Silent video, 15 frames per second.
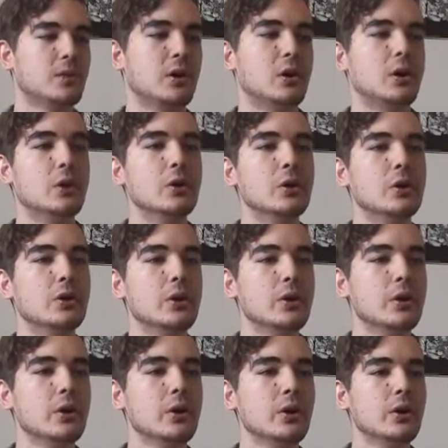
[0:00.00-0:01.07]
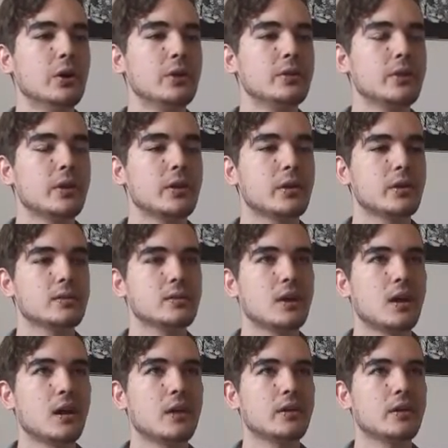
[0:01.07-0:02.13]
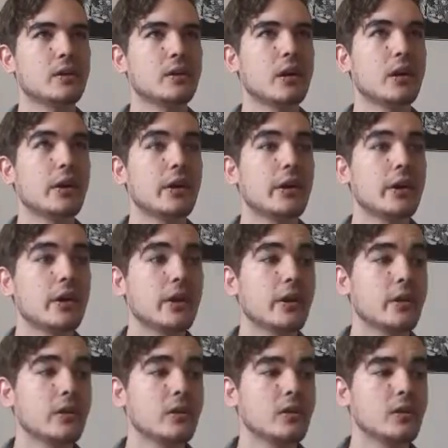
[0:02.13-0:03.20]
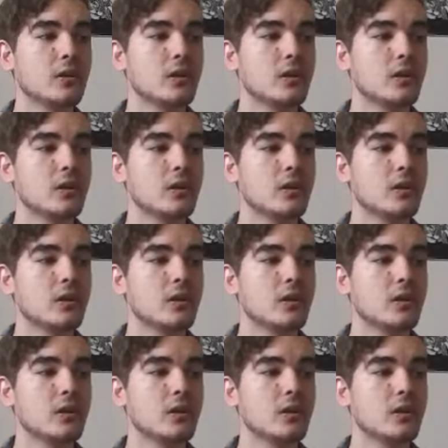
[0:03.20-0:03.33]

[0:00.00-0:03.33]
the hood. You know, Tanya girl.